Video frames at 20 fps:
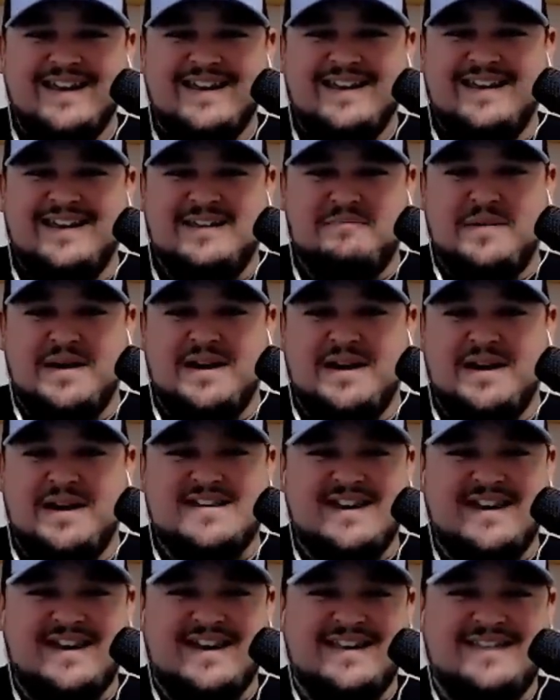as big as
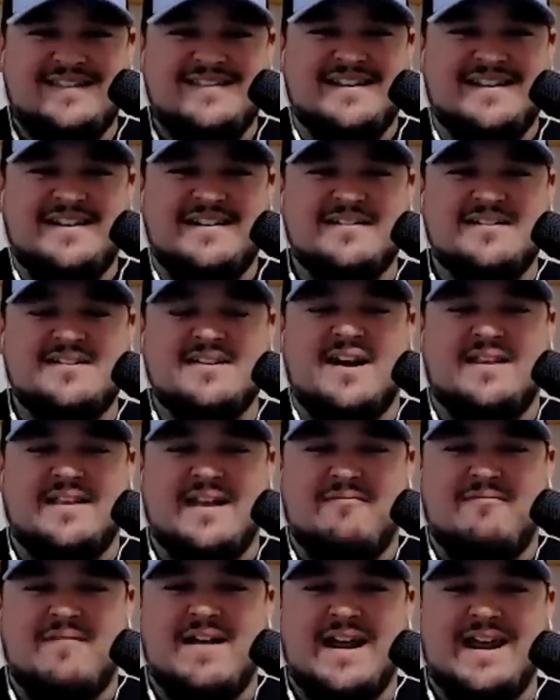he hits, you know, it's like
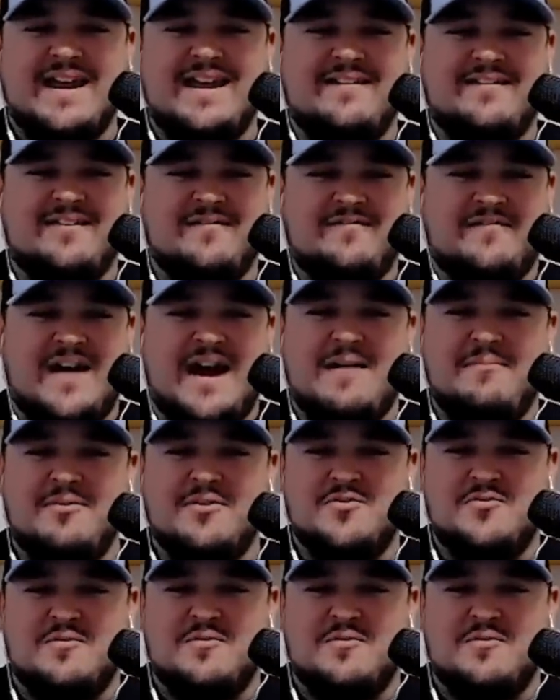that racket, the fibers were